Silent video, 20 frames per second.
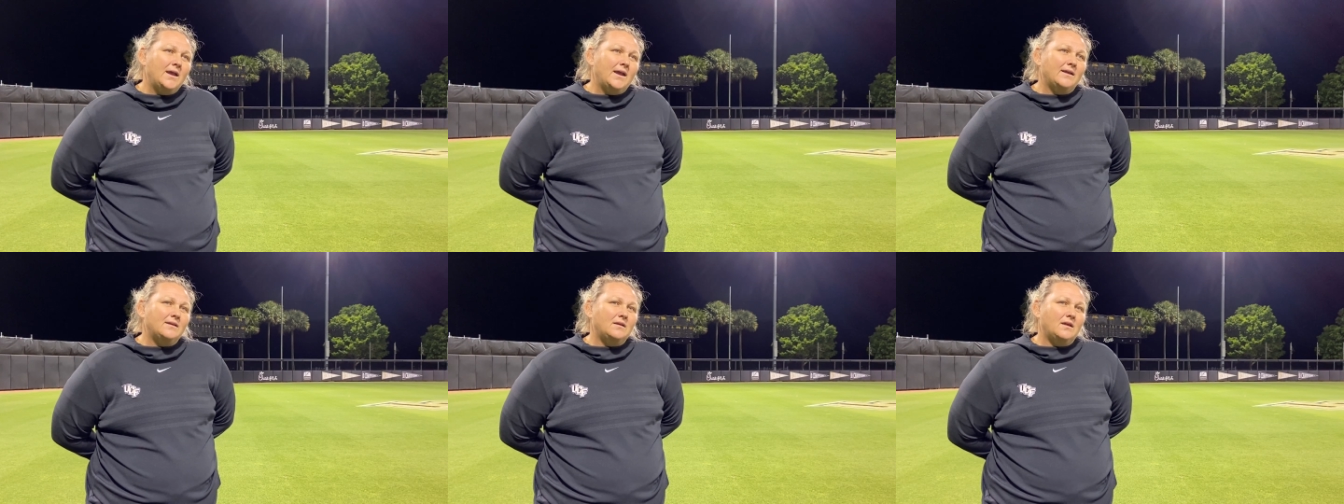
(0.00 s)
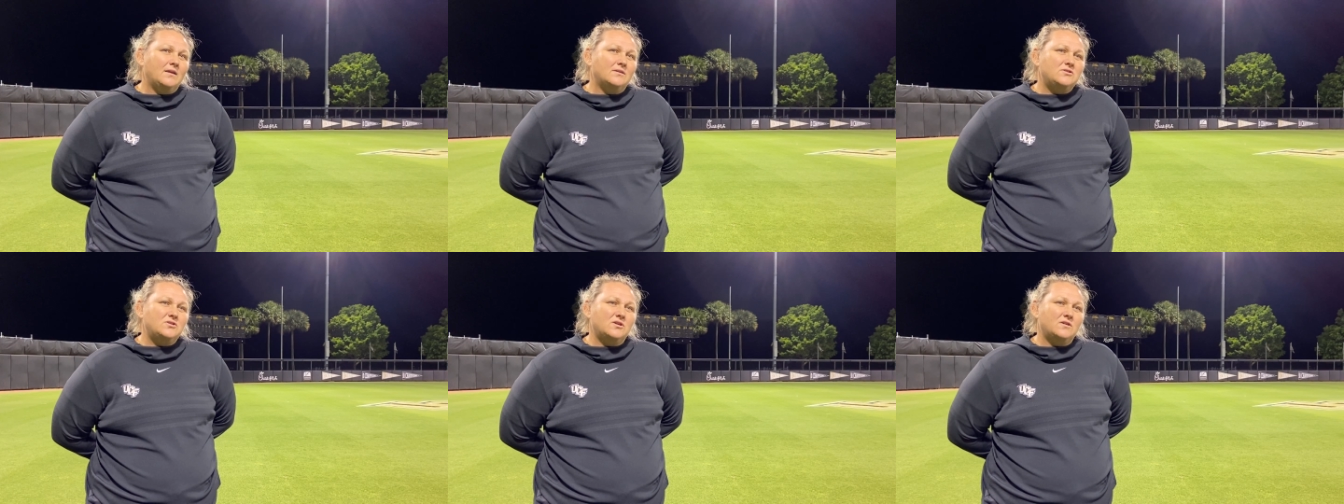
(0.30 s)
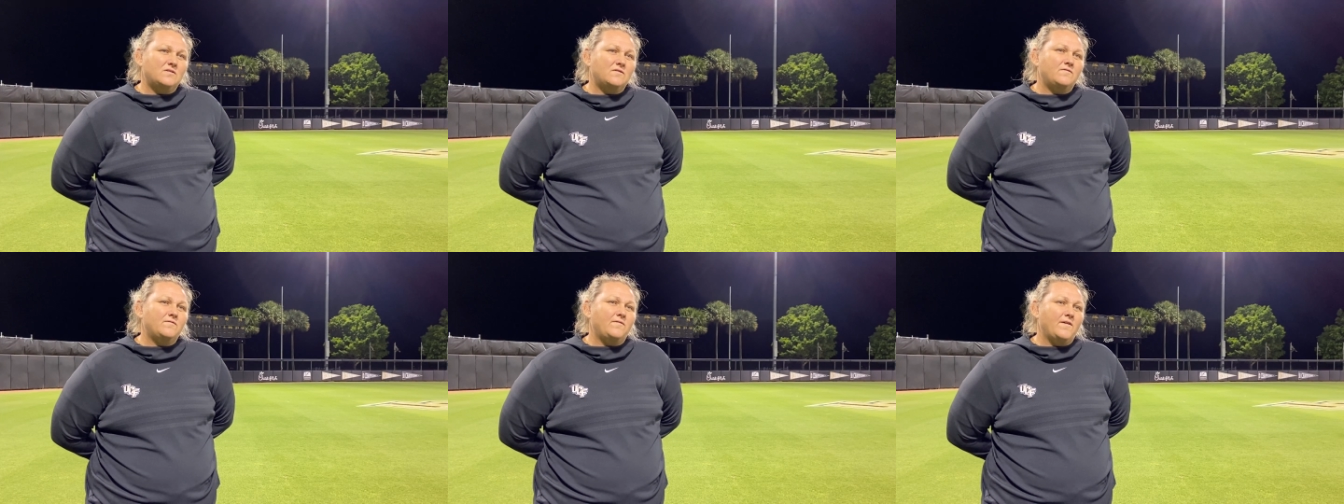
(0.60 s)
it, it's
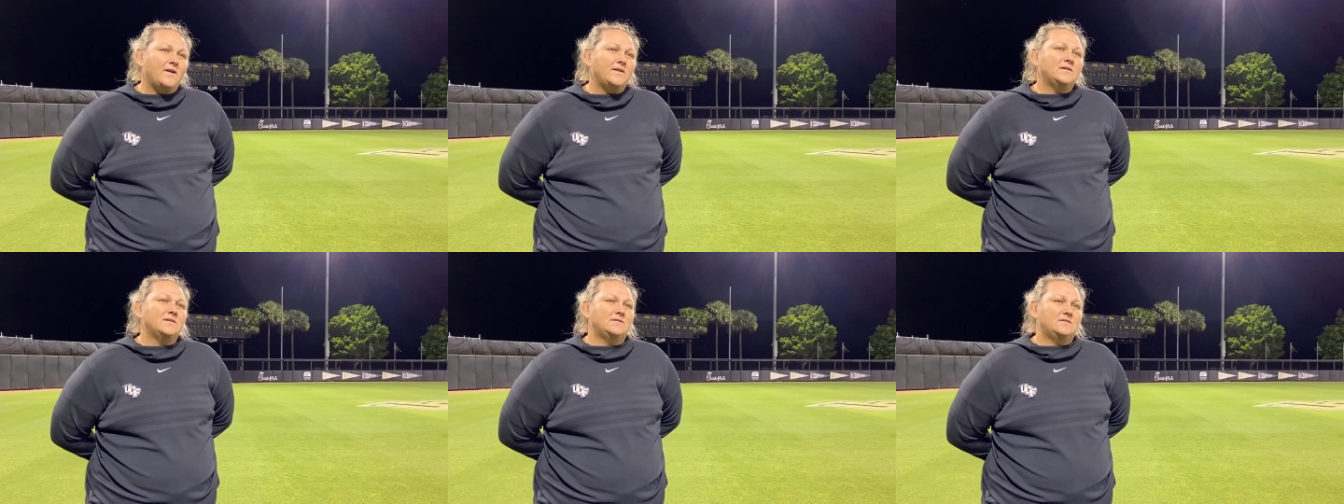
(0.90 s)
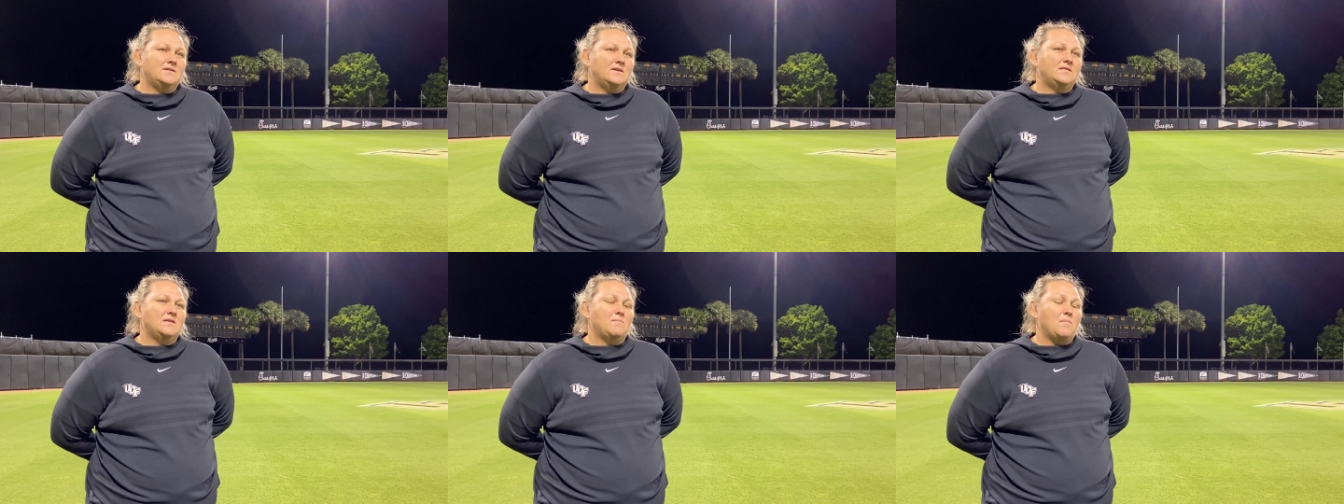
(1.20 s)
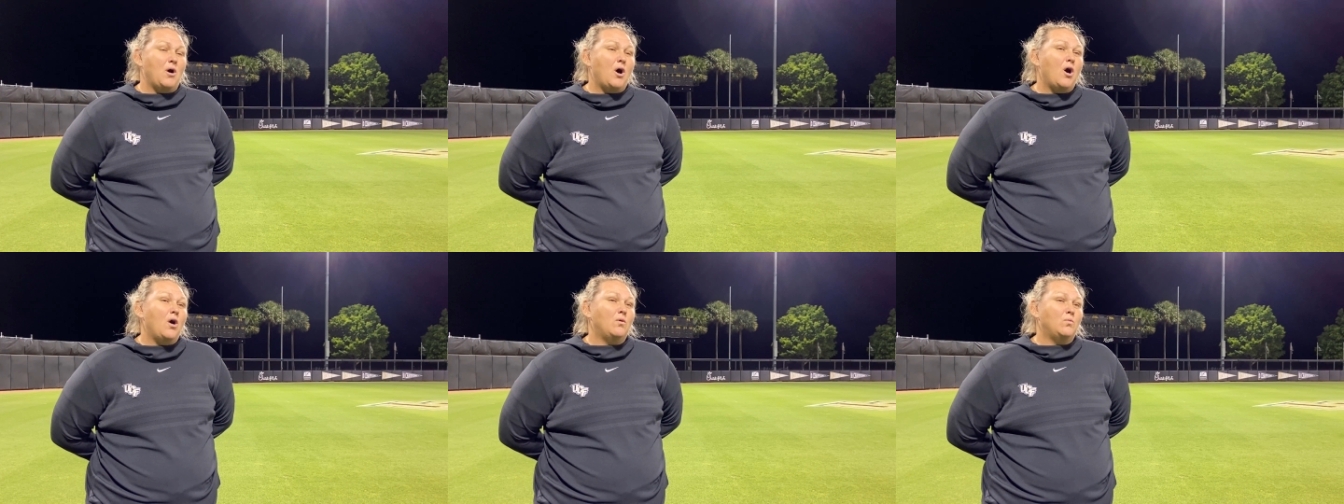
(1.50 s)
just fun to see
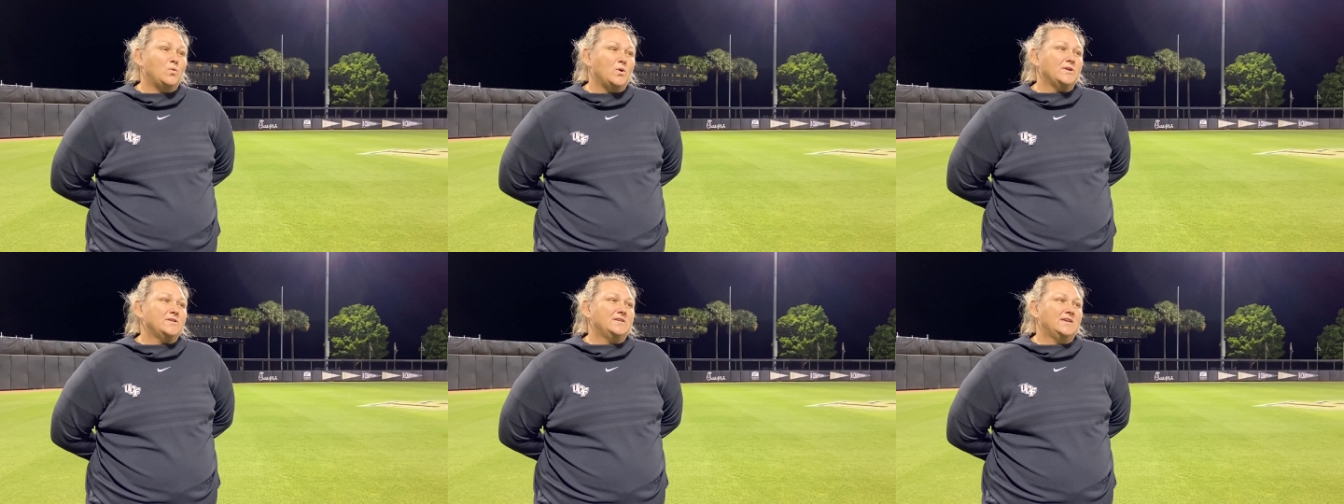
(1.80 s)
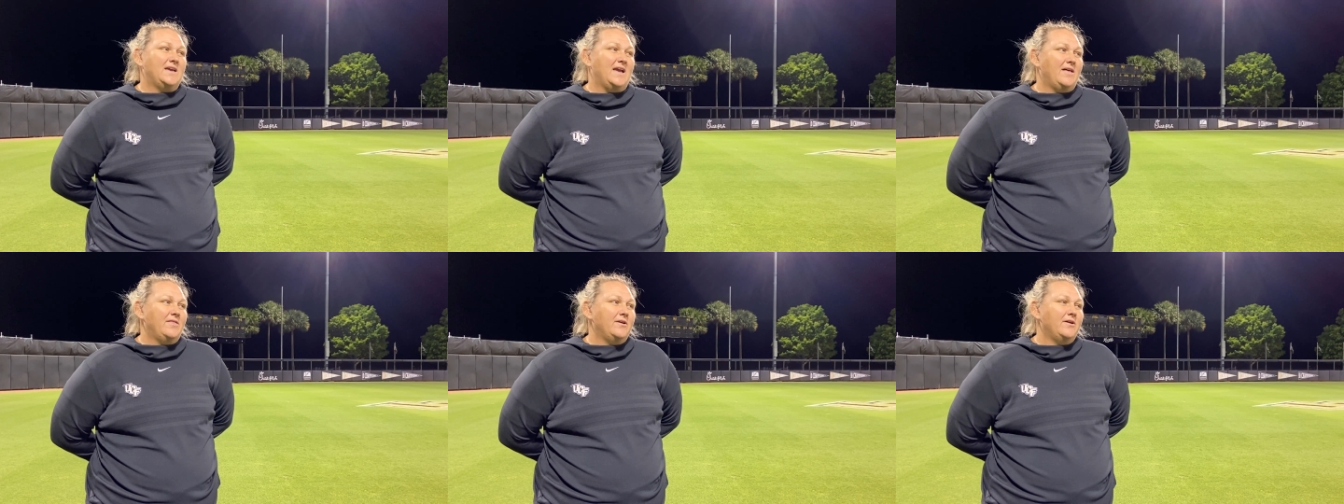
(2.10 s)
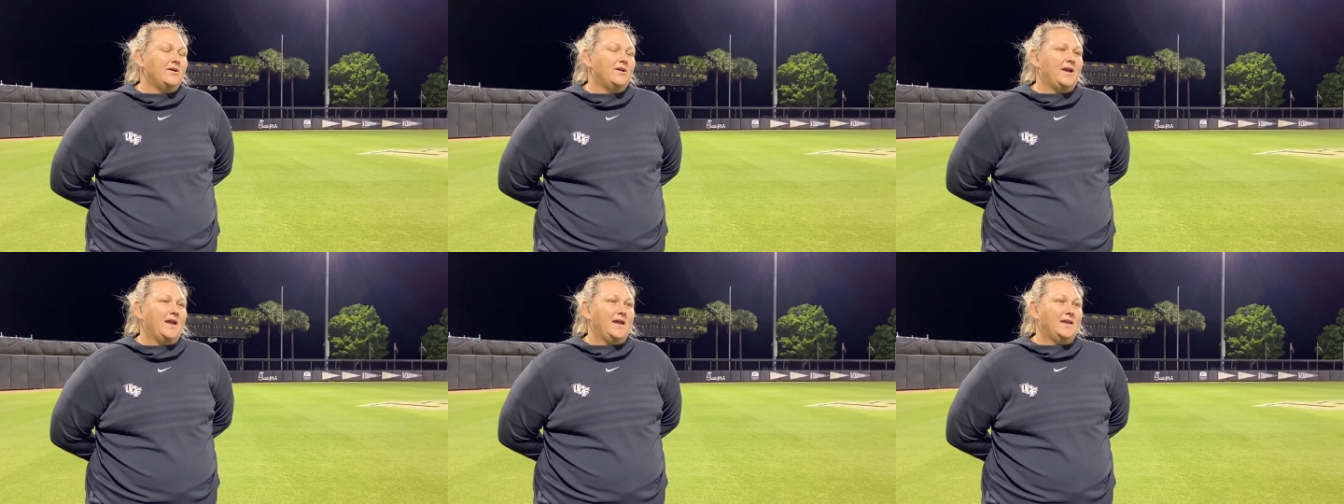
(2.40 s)
them all work
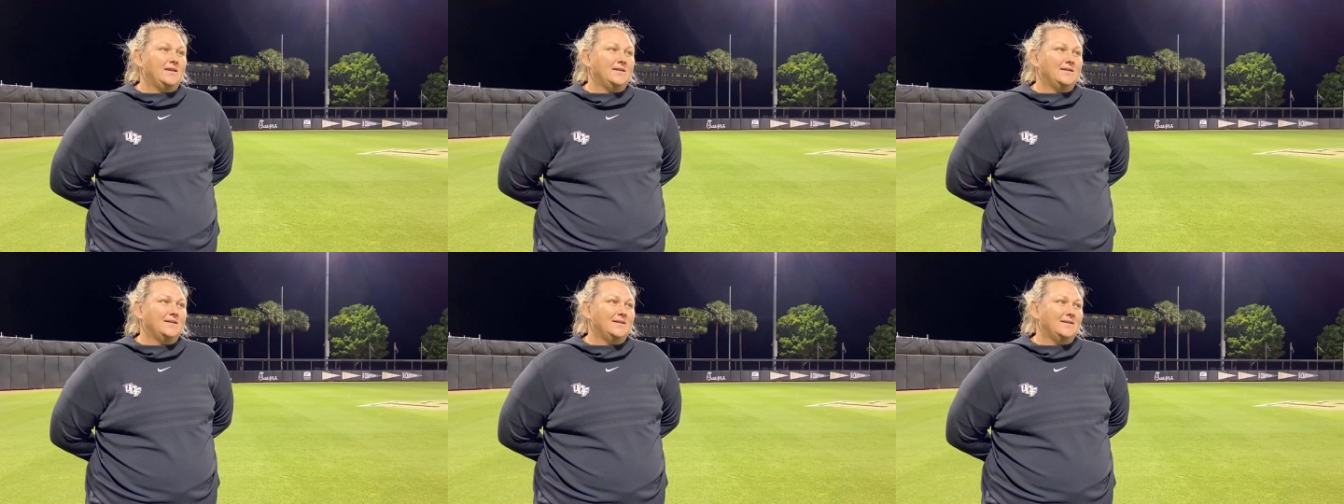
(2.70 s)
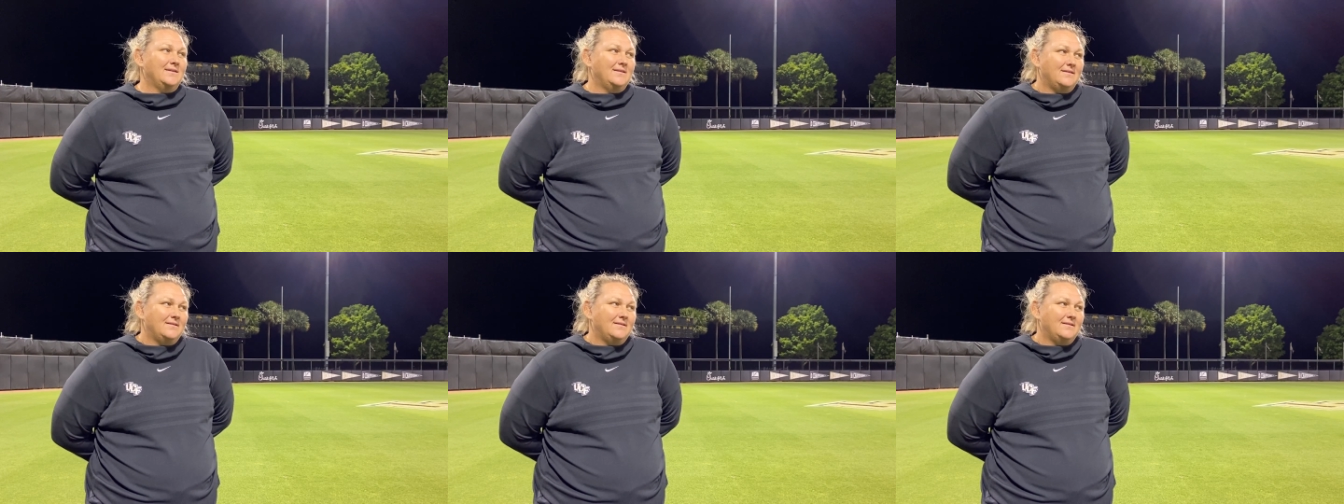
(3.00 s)
together and